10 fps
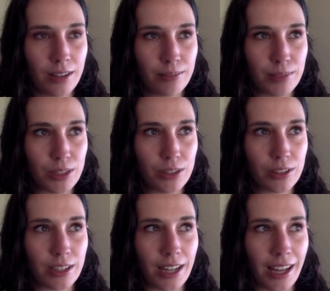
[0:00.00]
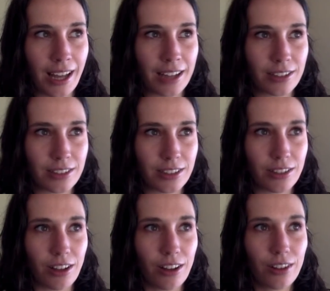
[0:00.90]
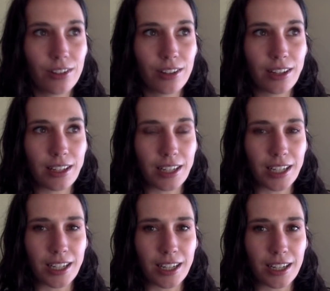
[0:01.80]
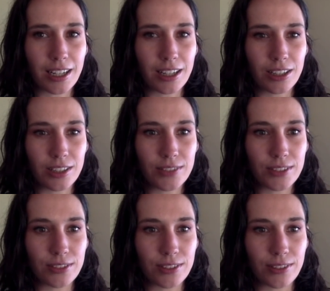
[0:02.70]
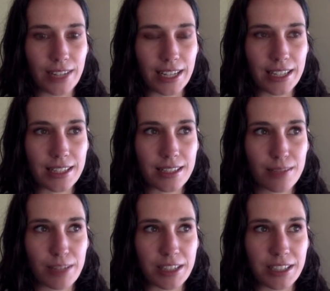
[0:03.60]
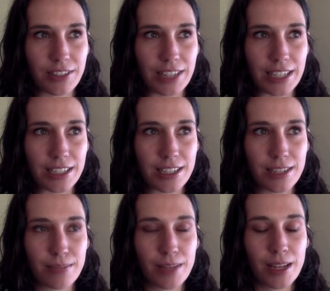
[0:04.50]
you can handle a lot in a lot of different ways, especially in relationship.